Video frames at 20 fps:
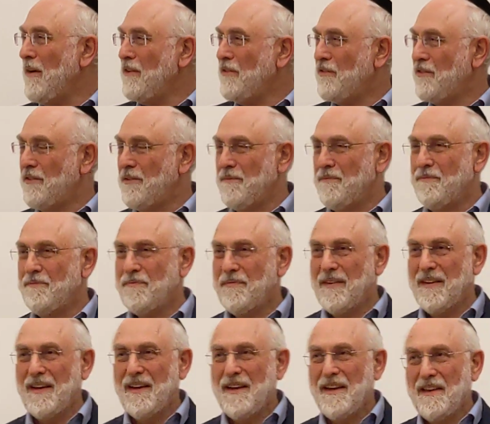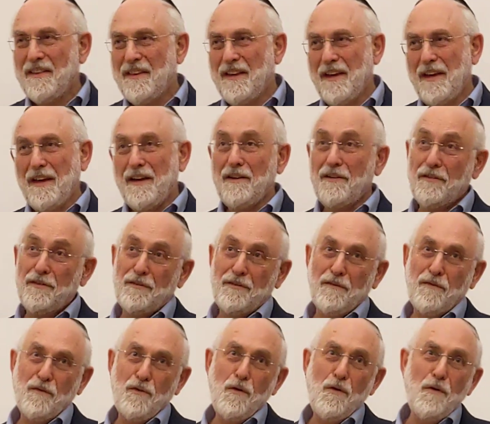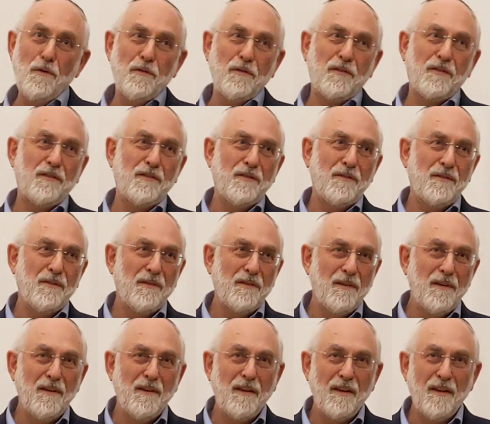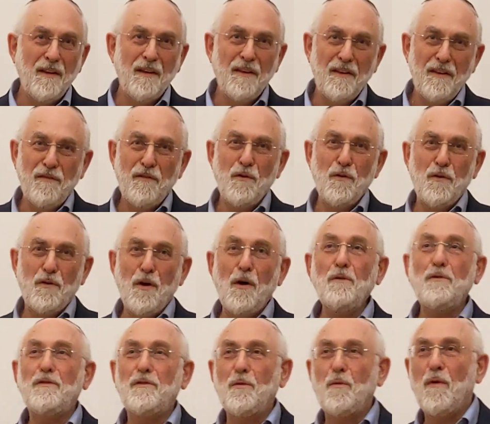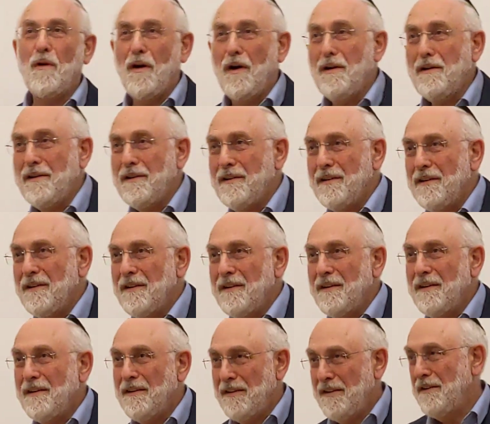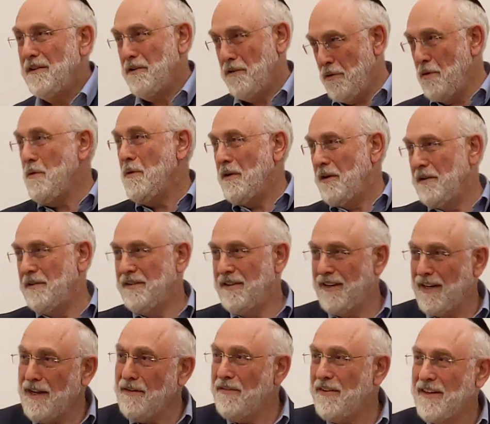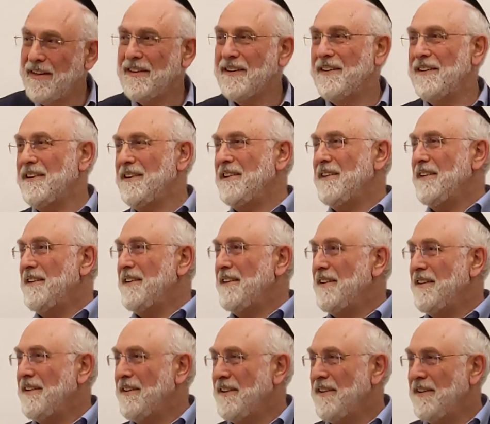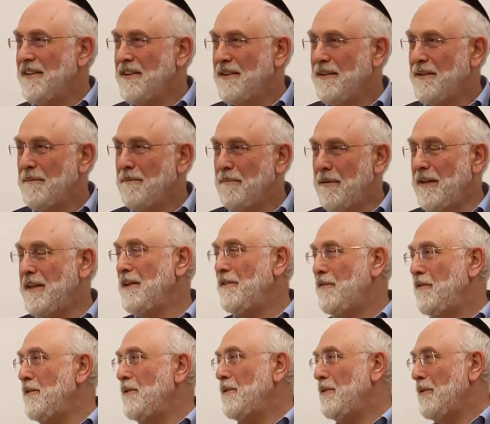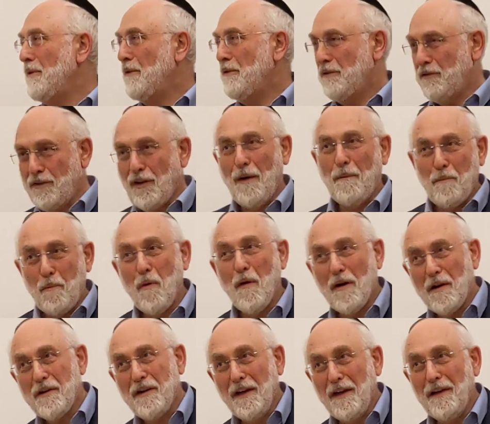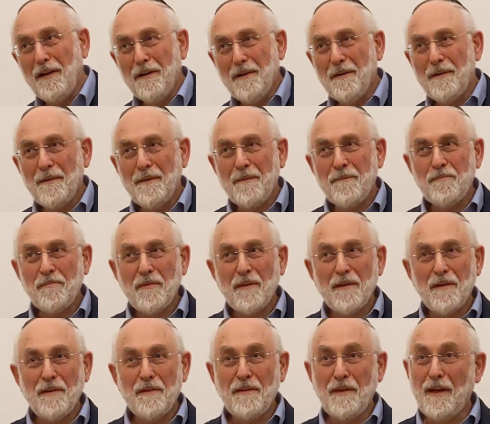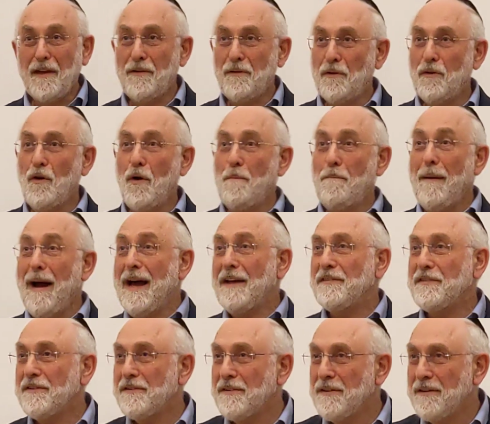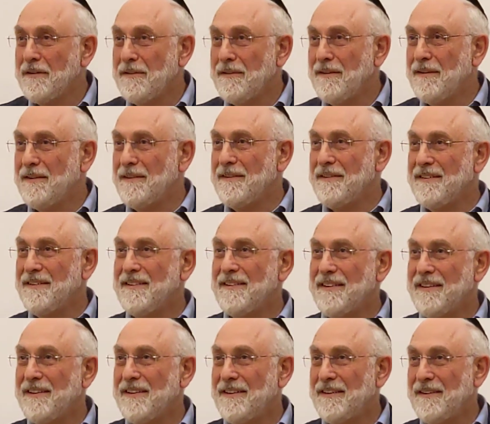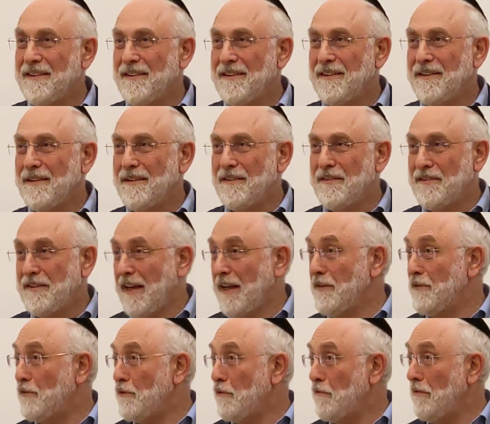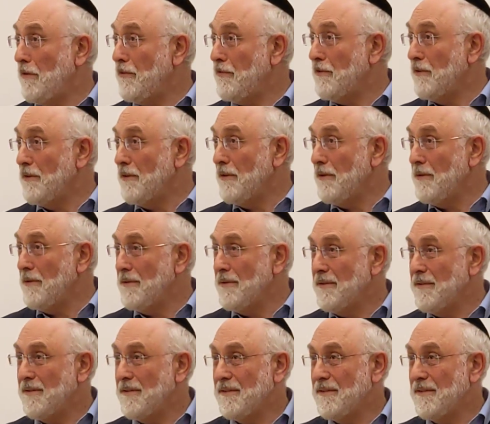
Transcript: watch, there is, of course, if you go to work, you earn a living. But if you stop working, then you go bust. It stands to reason, no?